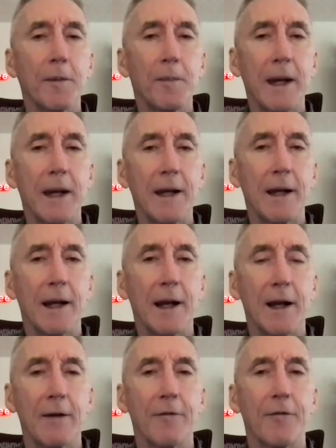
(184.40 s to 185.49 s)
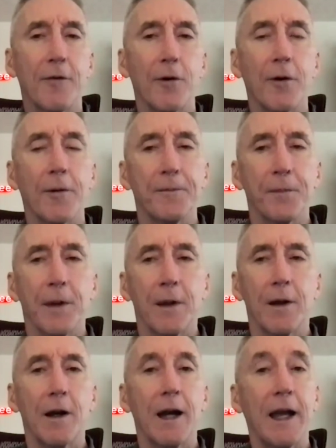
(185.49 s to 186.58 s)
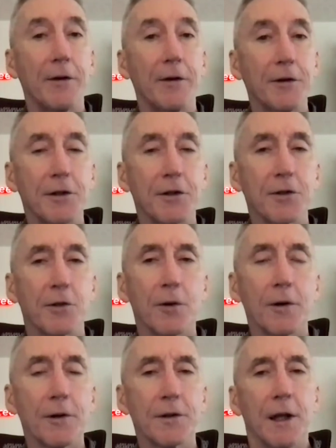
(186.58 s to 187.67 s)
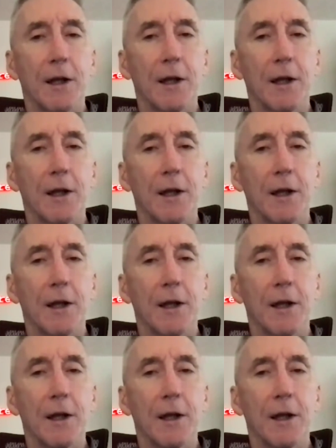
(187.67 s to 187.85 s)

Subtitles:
dependent on it for energy source,